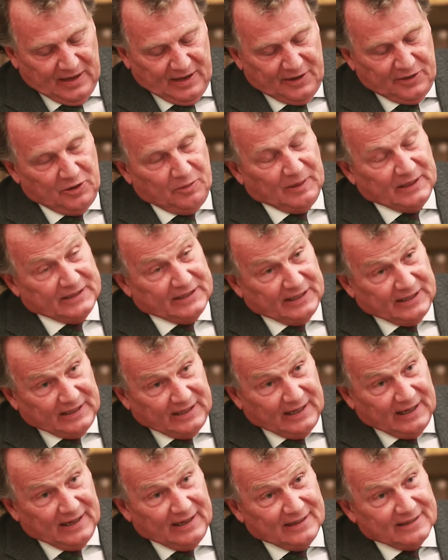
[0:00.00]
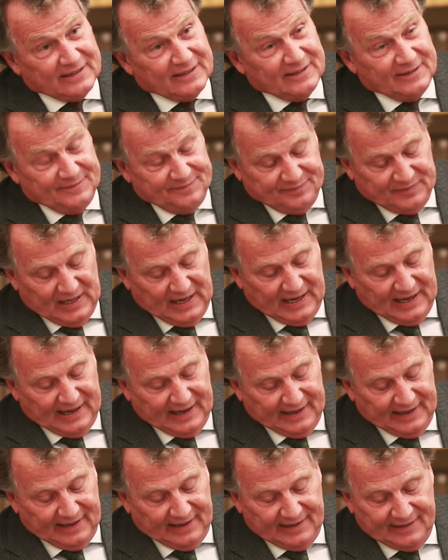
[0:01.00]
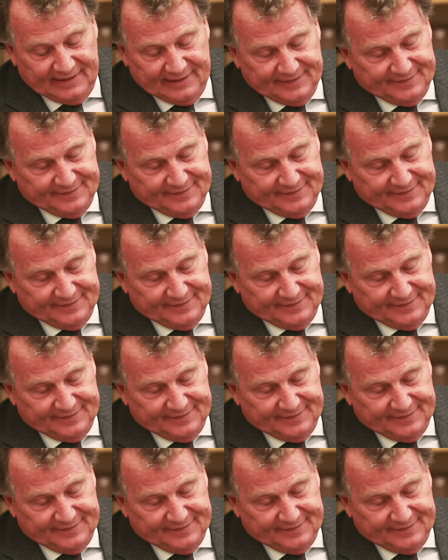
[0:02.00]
new materials, and